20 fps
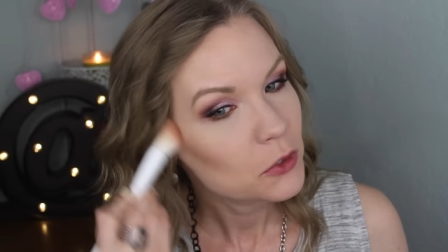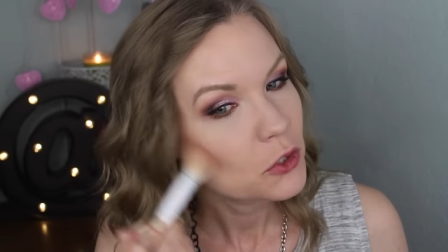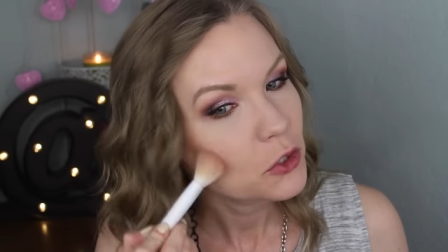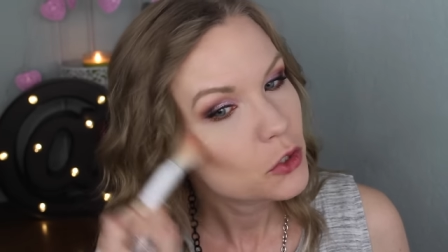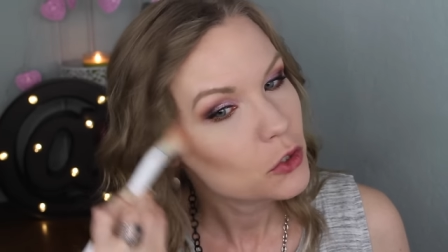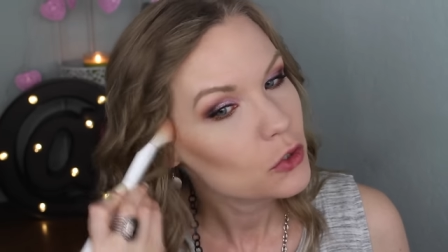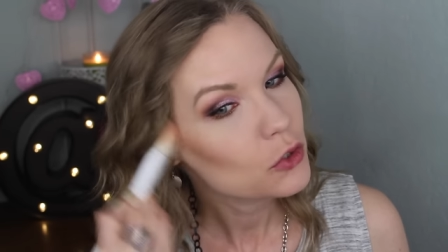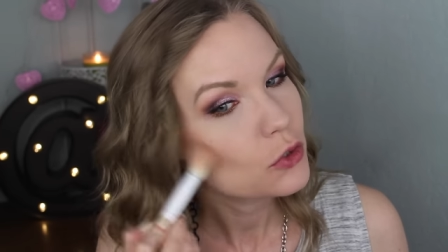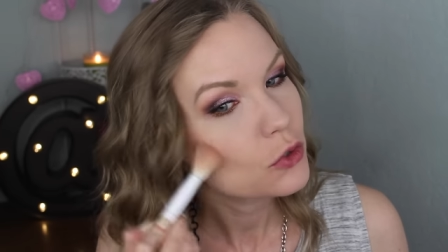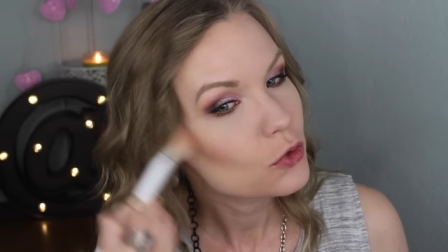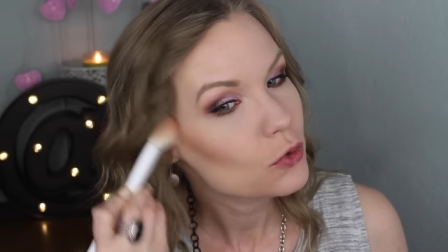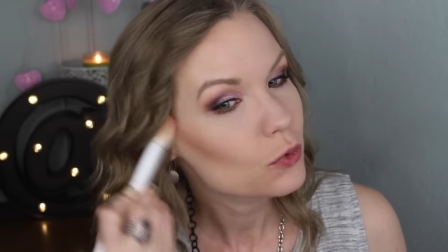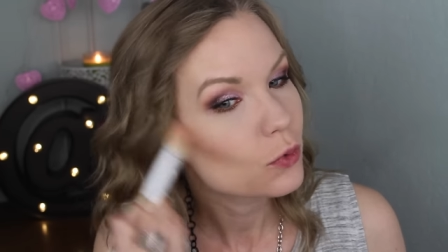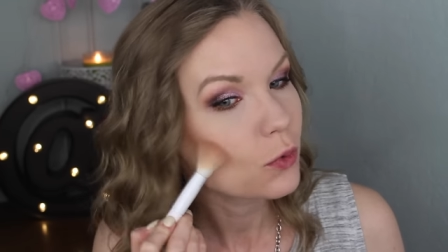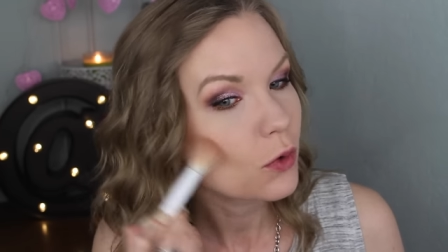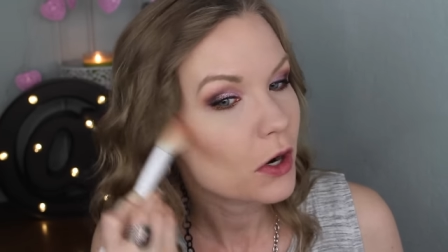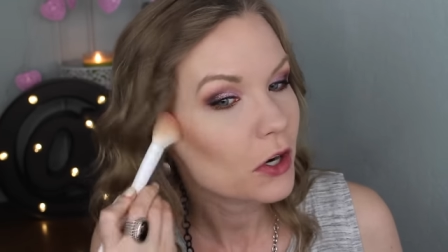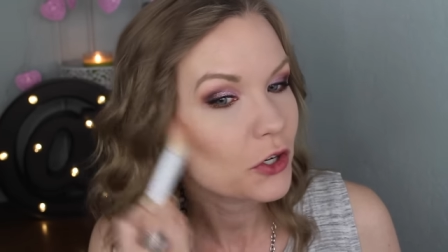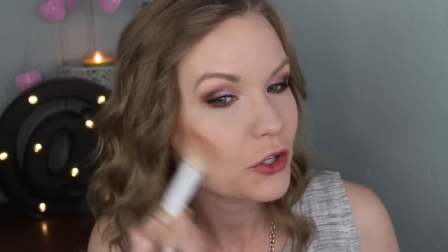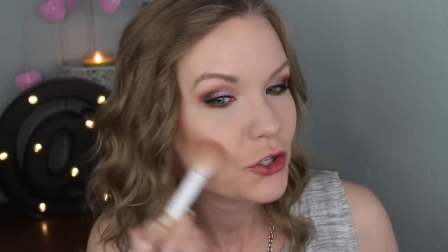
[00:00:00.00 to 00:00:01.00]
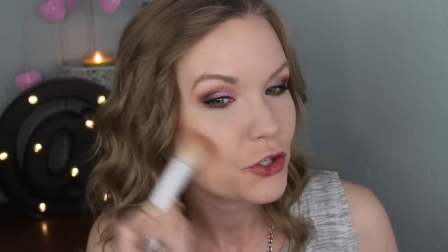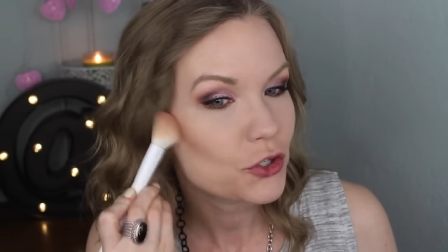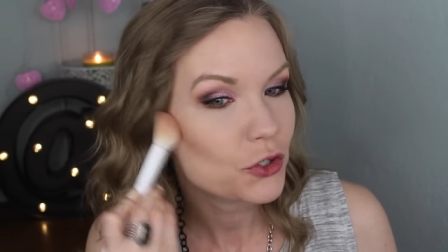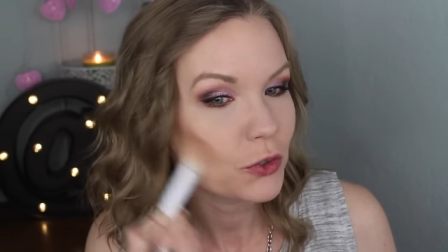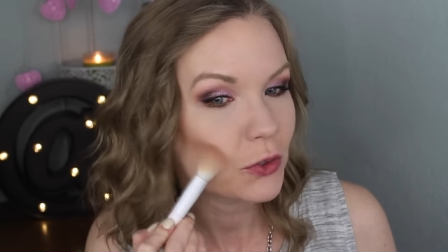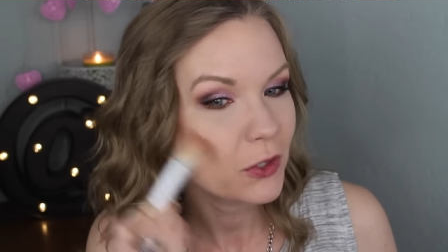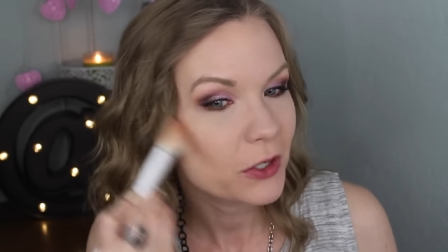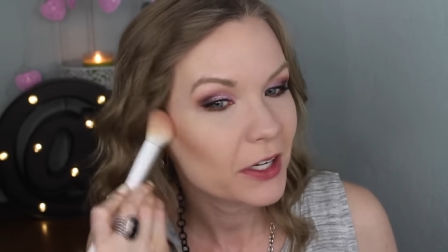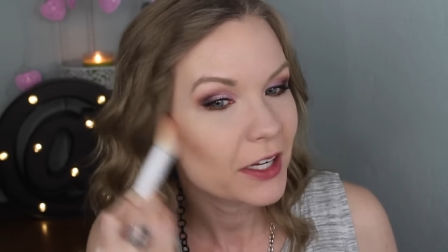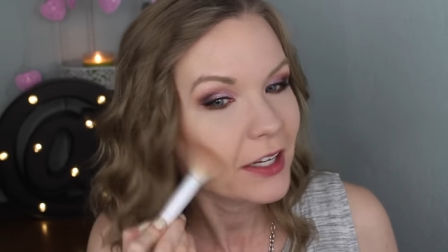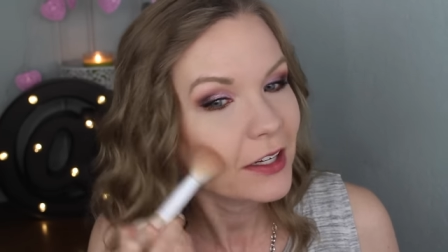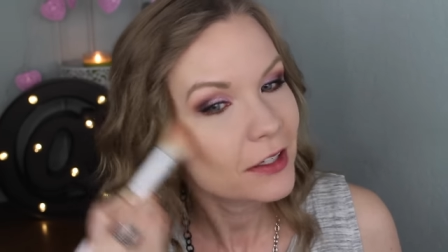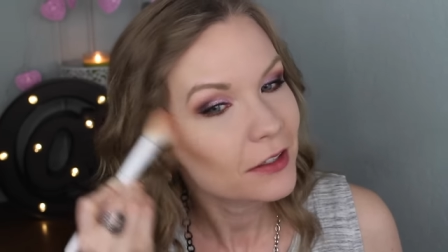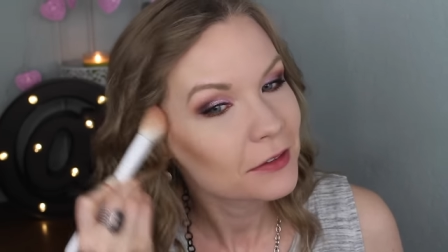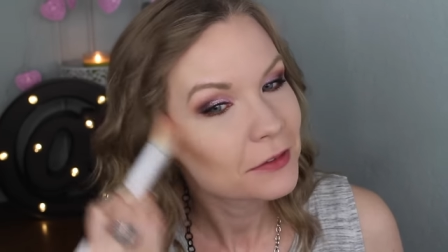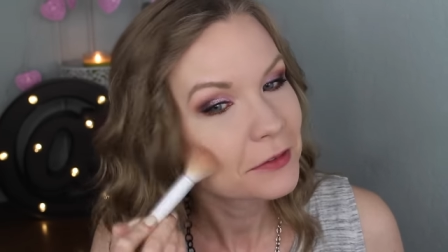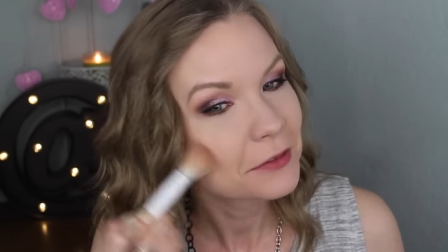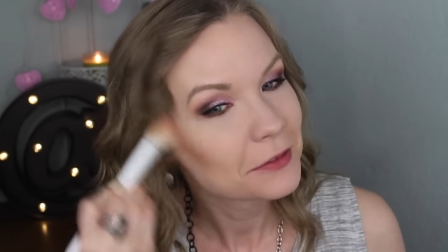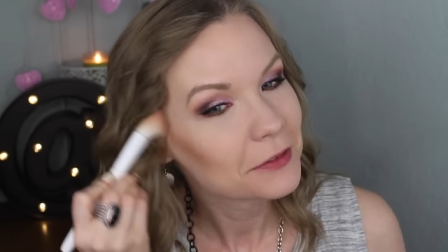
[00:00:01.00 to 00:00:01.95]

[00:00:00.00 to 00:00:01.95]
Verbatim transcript: structuring